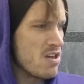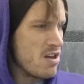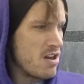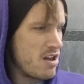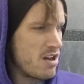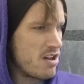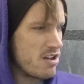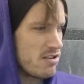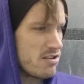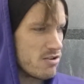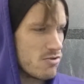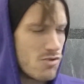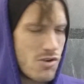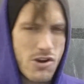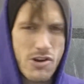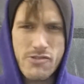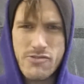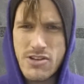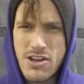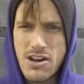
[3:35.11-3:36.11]
and
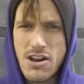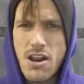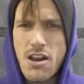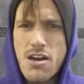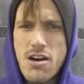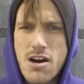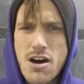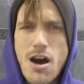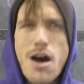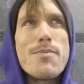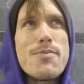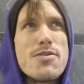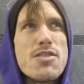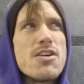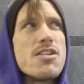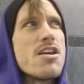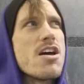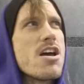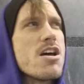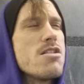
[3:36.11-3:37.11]
where it ended up, and
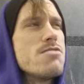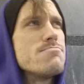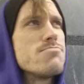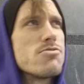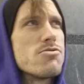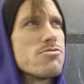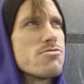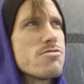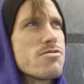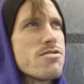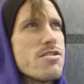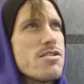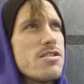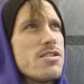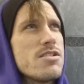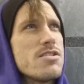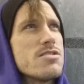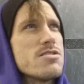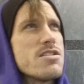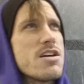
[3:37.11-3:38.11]
the numbers, and
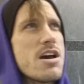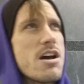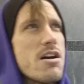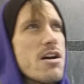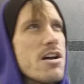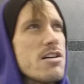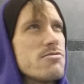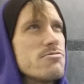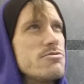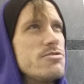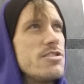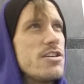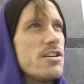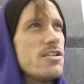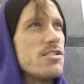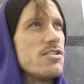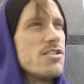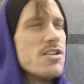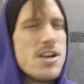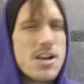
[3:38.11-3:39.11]
how it
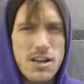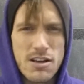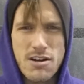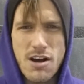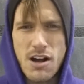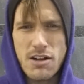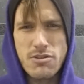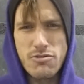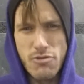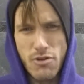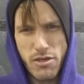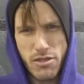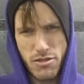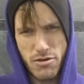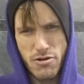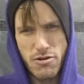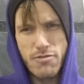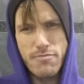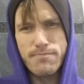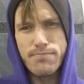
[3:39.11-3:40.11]
got to a
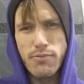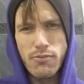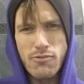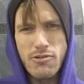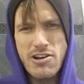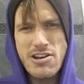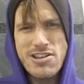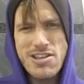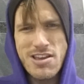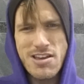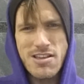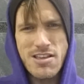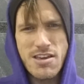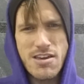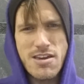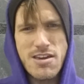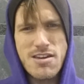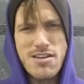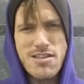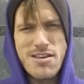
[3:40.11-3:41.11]
certain point,
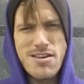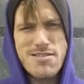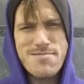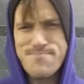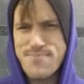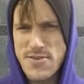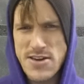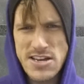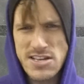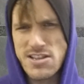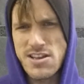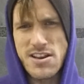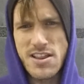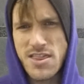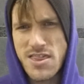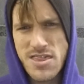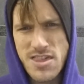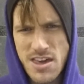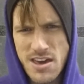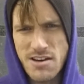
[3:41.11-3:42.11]
and it peaked
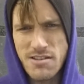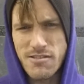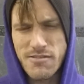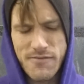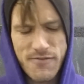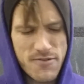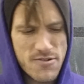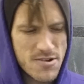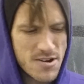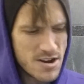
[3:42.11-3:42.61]
itself,